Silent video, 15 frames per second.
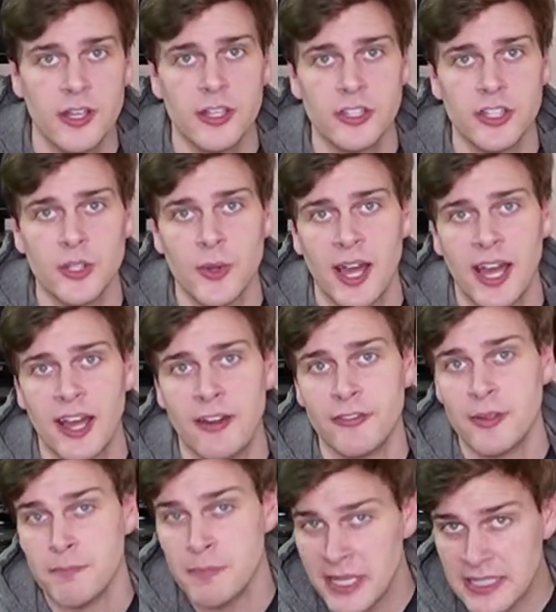You have the
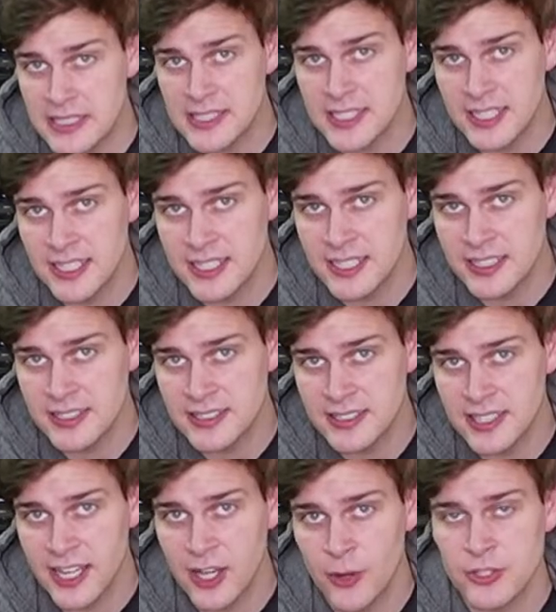Mixolydian
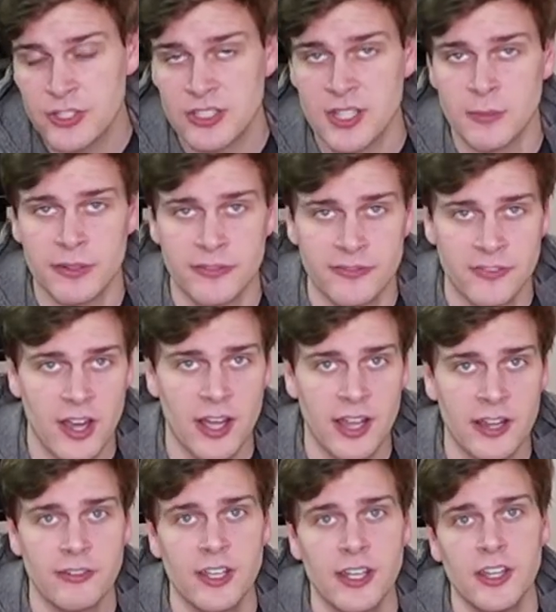scale, which is number 5.
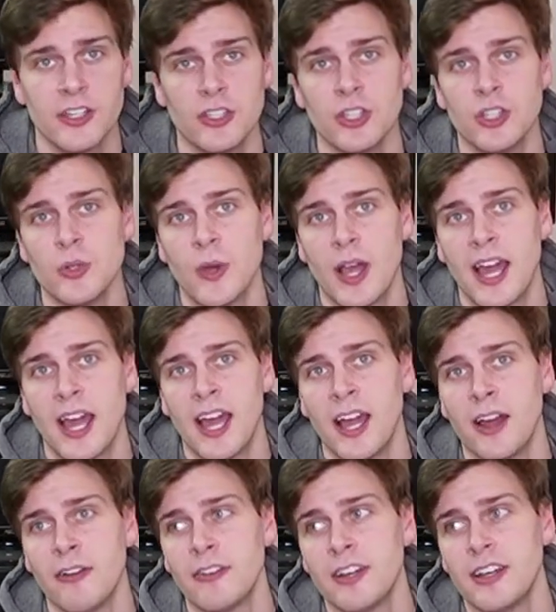You
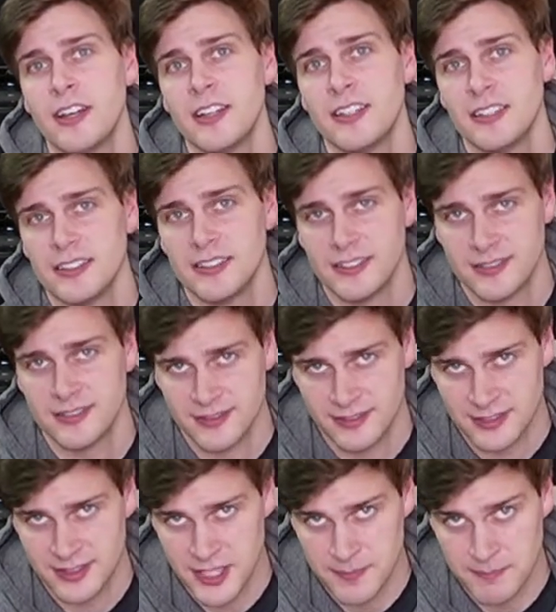have
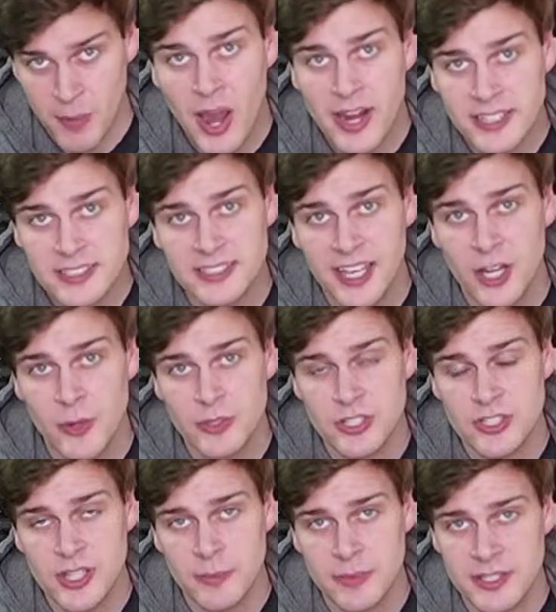the minor scale, which is
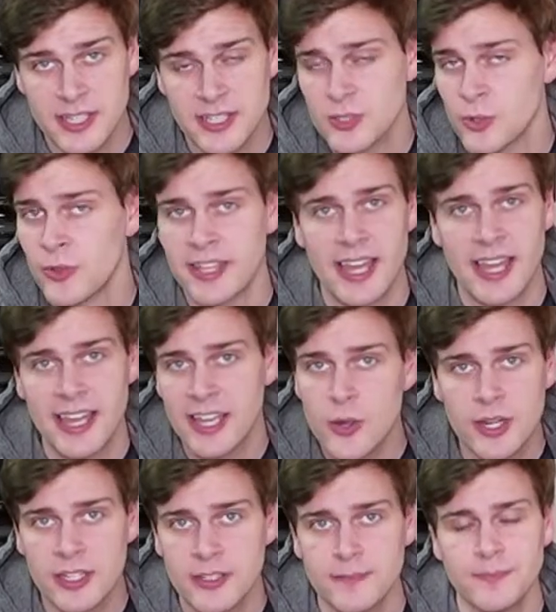number 6, or the
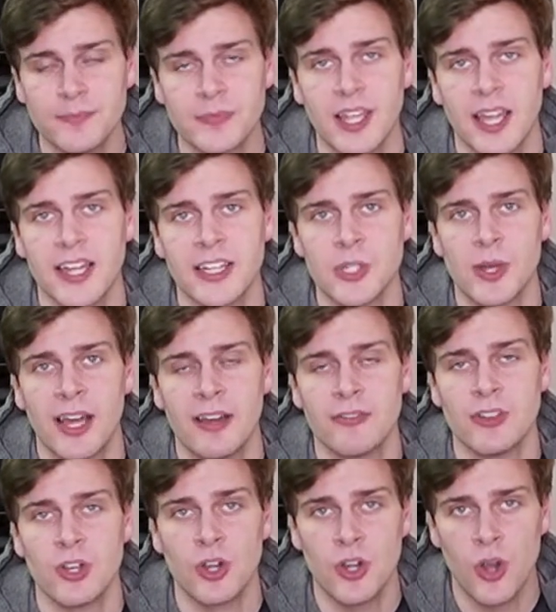Aeolian. And you have the
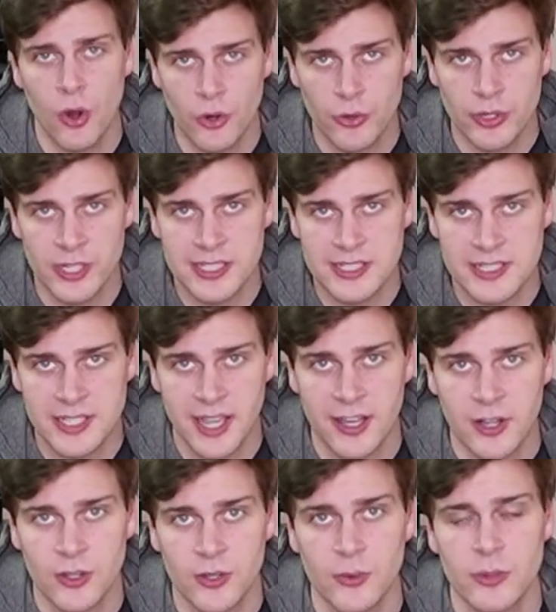Locrian
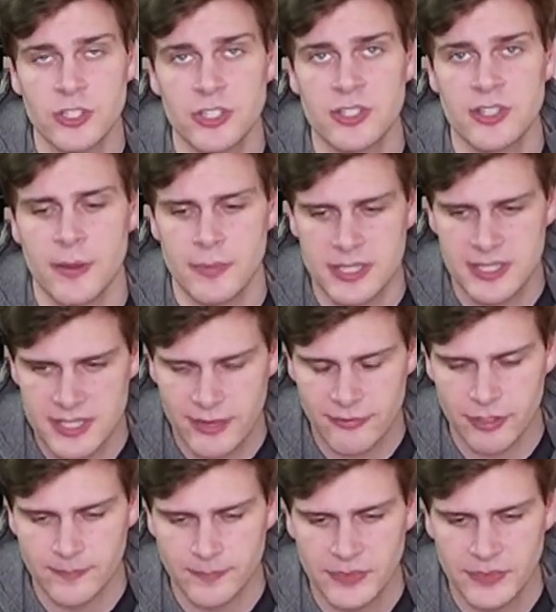scale, which is number 7.